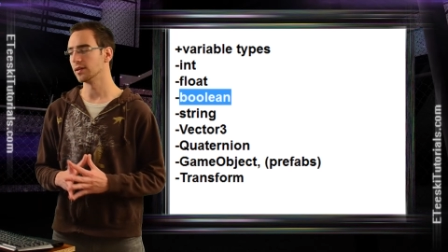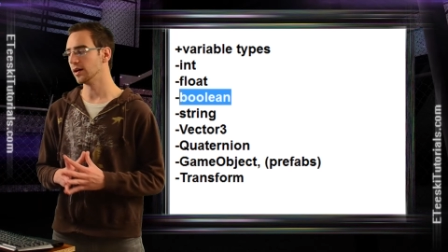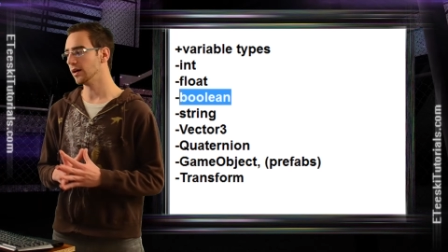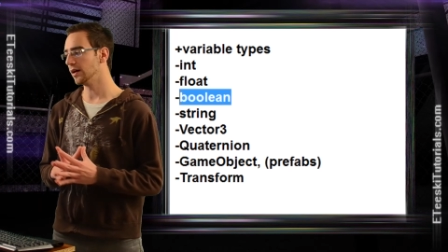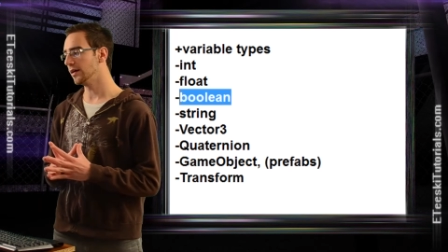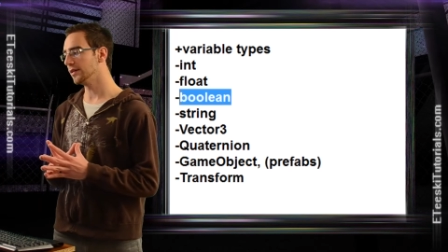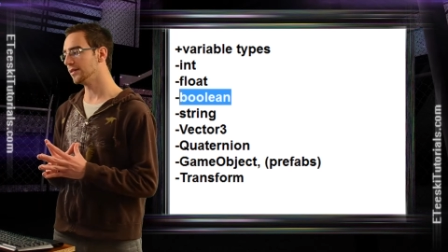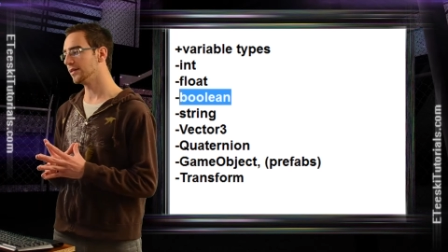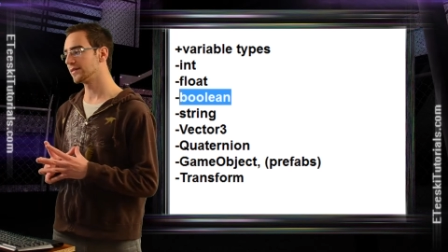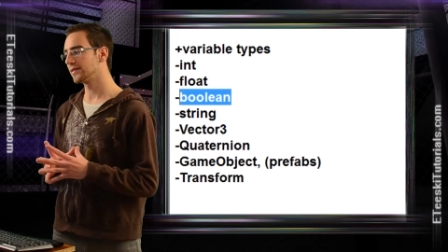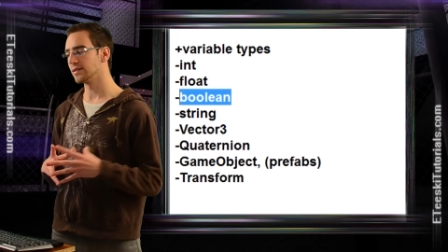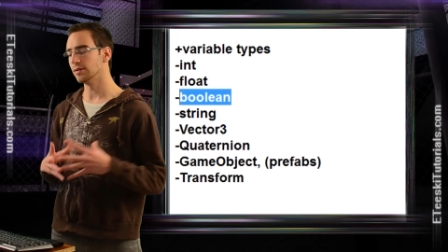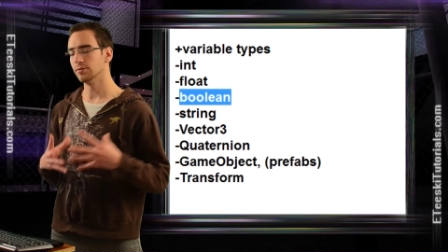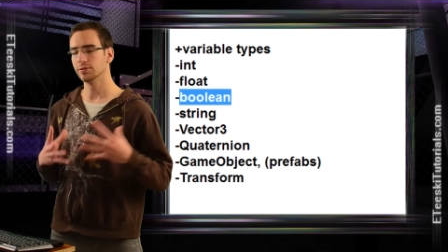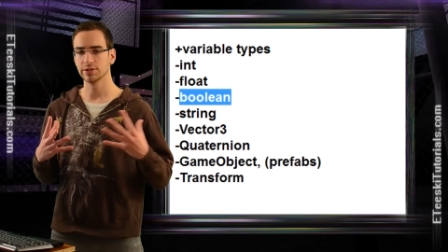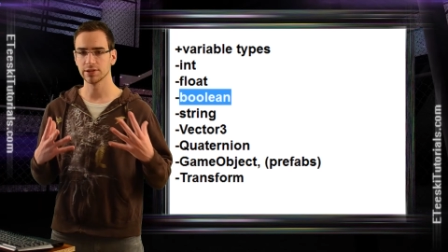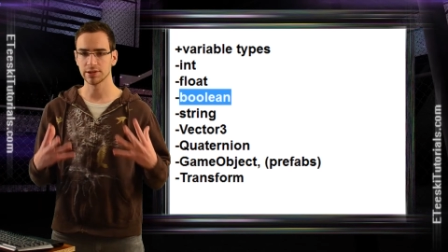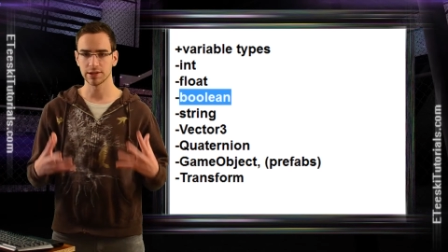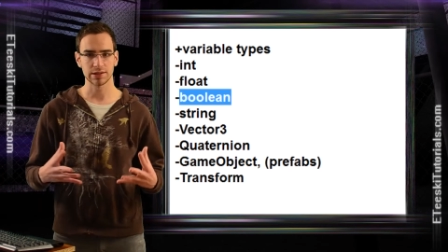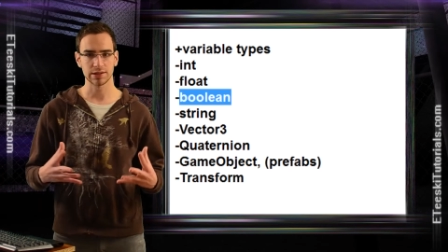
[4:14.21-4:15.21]
Uh, that's the
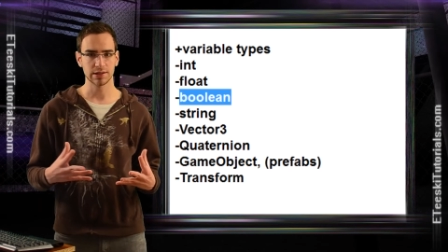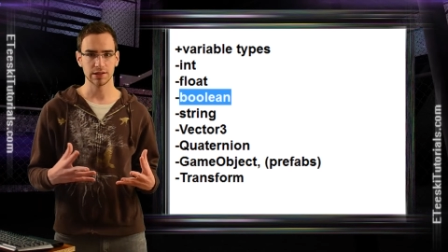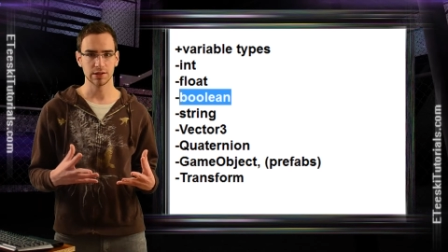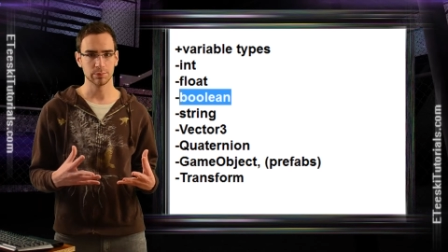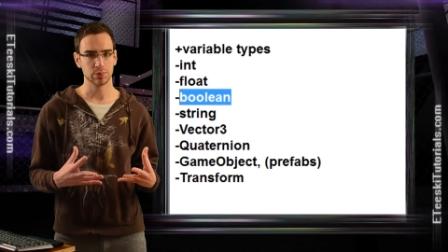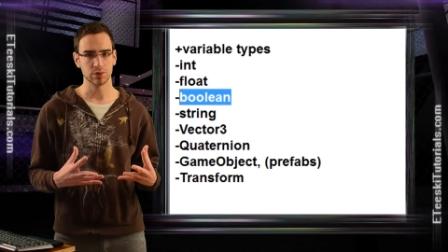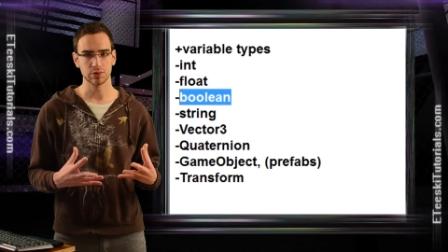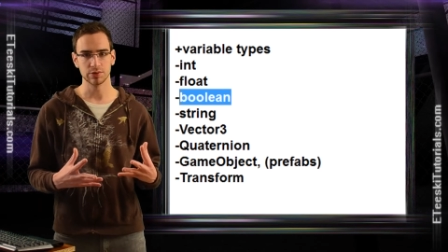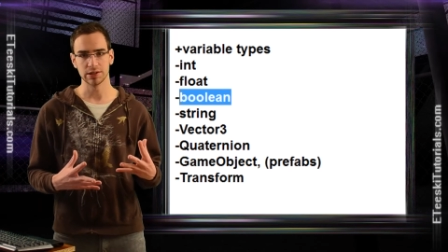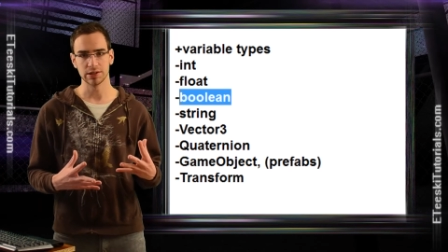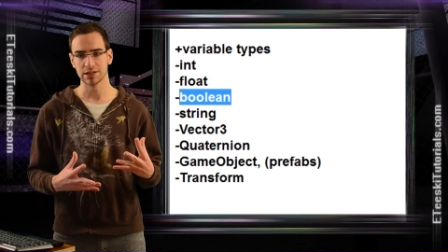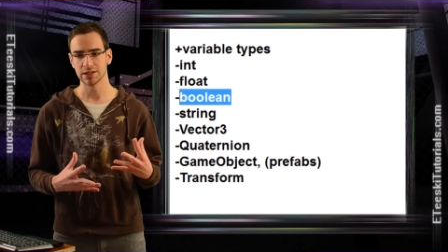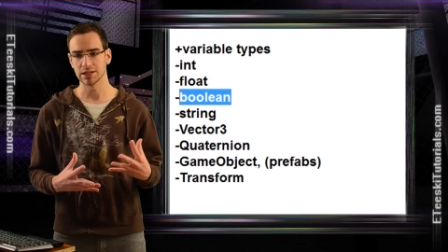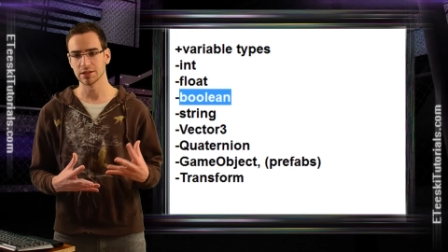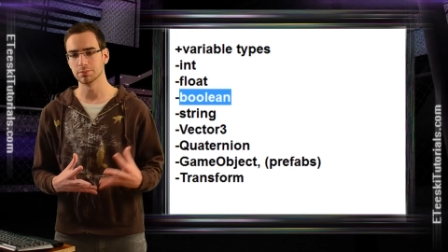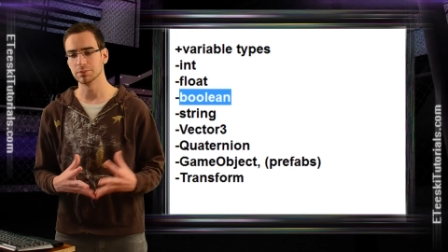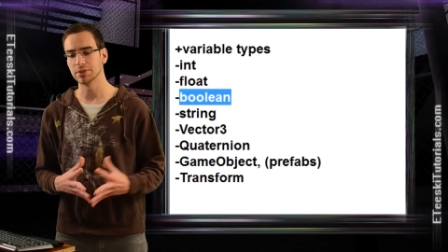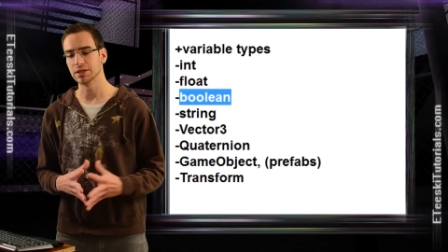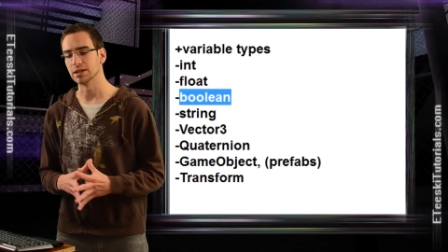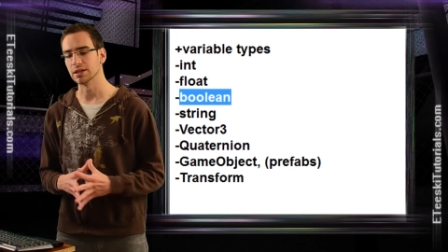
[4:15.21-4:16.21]
only thing that a boolean
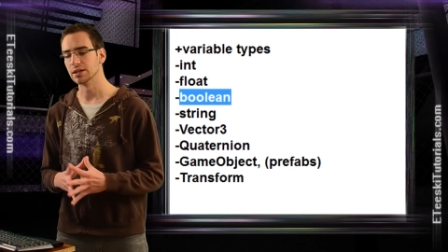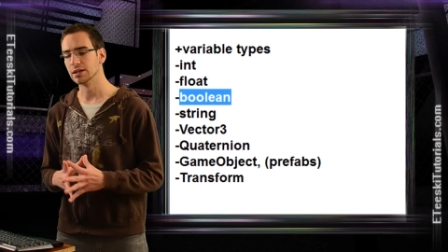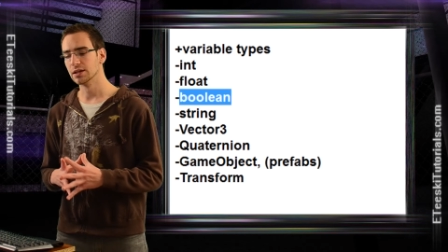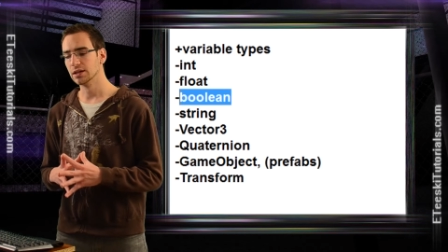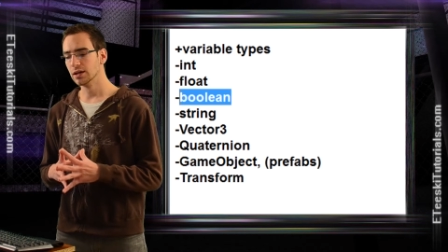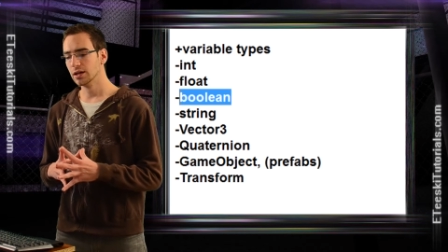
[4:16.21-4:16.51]
can be.